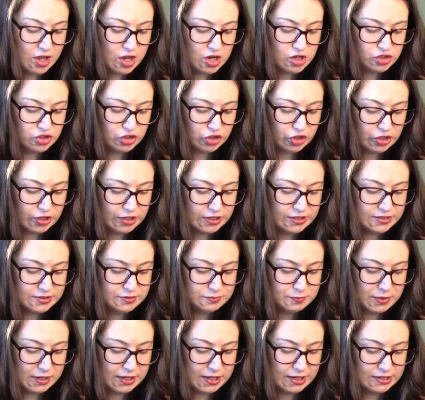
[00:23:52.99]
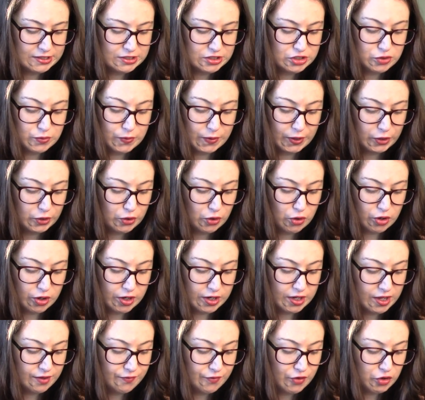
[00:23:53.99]
she couldn't begin to ignore
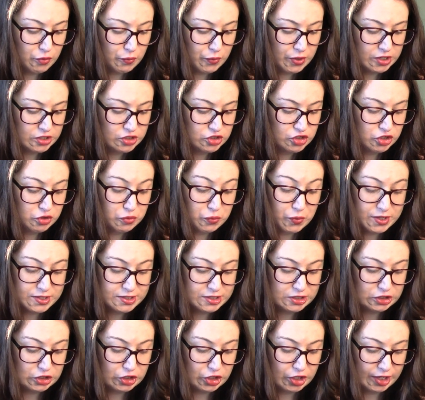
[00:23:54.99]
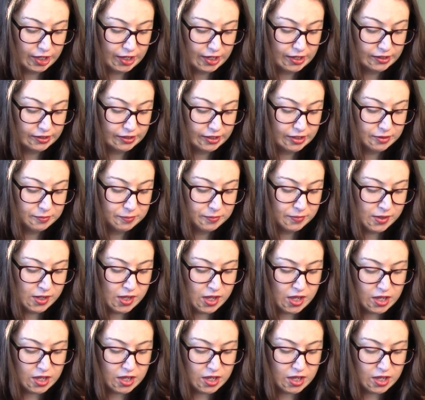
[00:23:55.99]
even when she wasn't looking at him.